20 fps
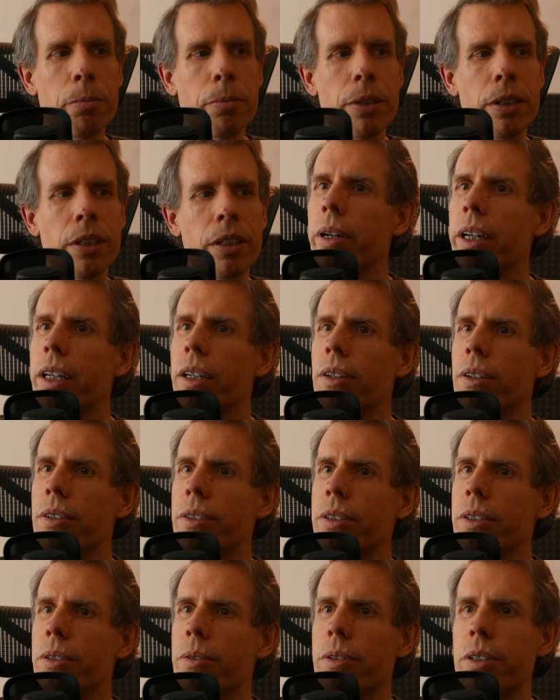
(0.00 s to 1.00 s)
but we can
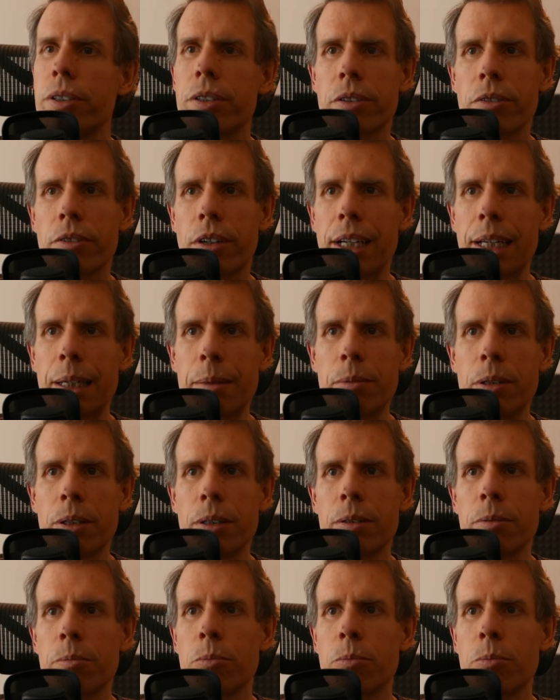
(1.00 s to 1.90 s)
also describe